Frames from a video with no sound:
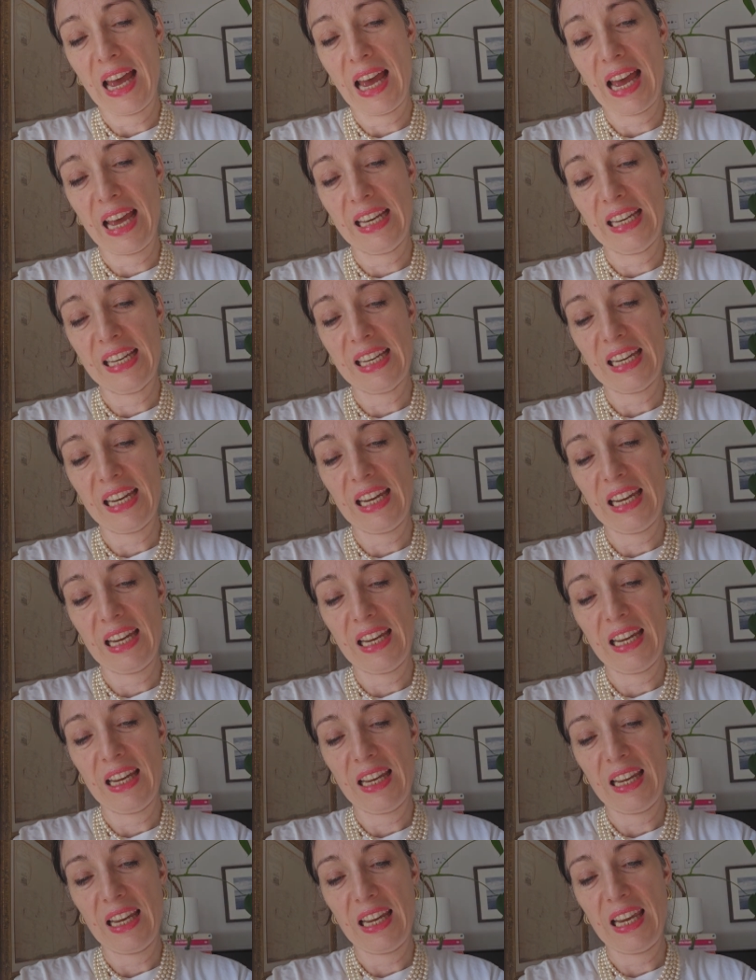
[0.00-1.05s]
and
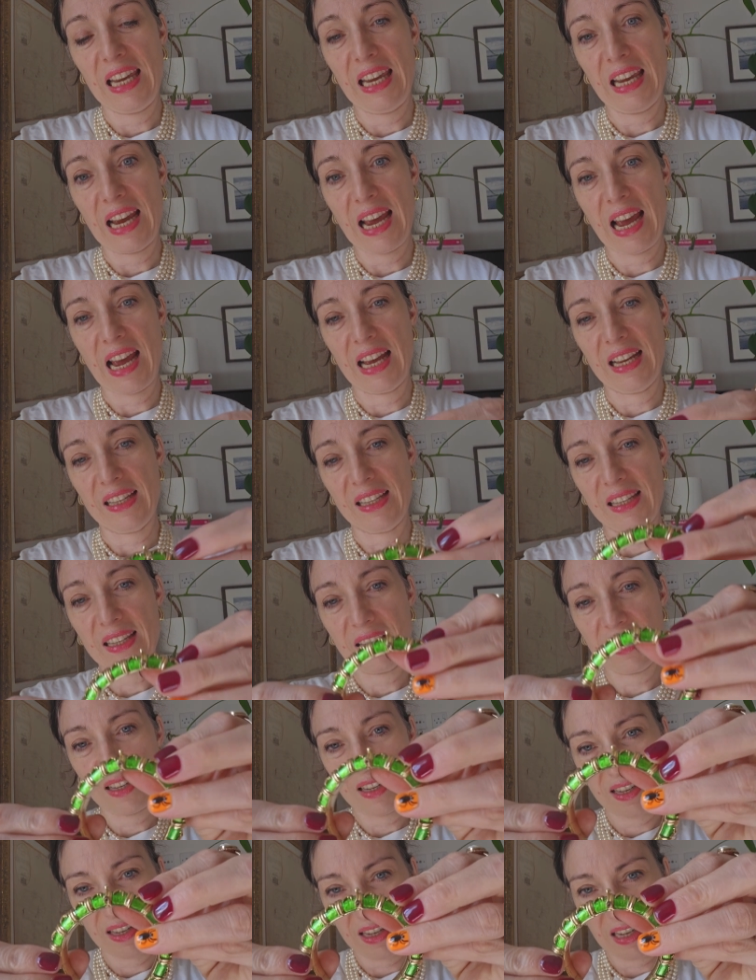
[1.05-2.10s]
it has
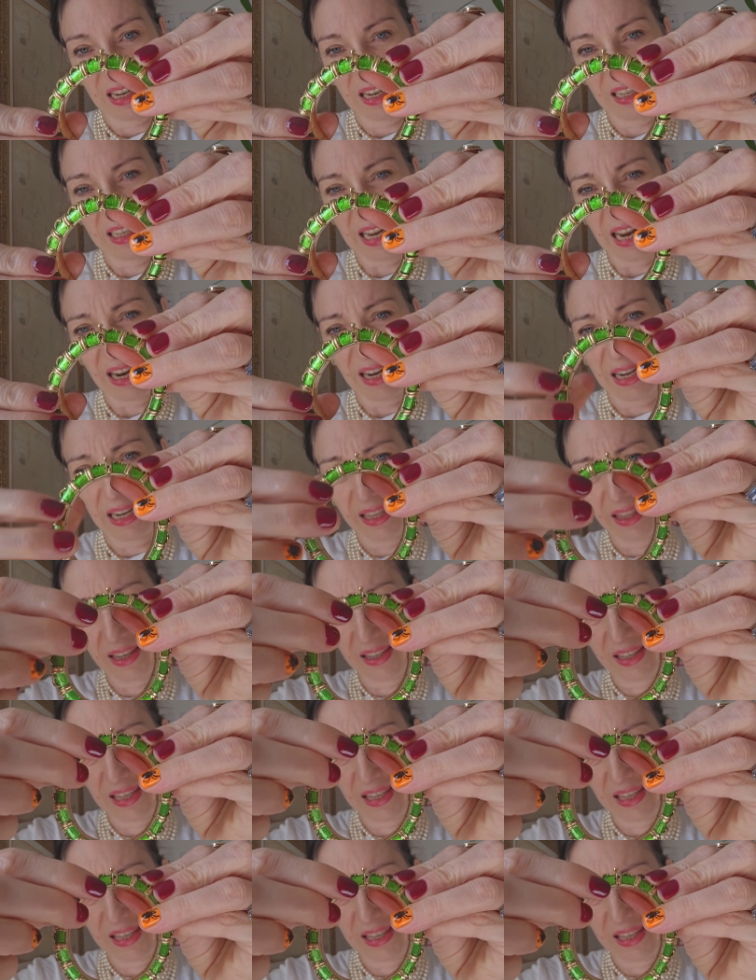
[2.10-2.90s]
exactly the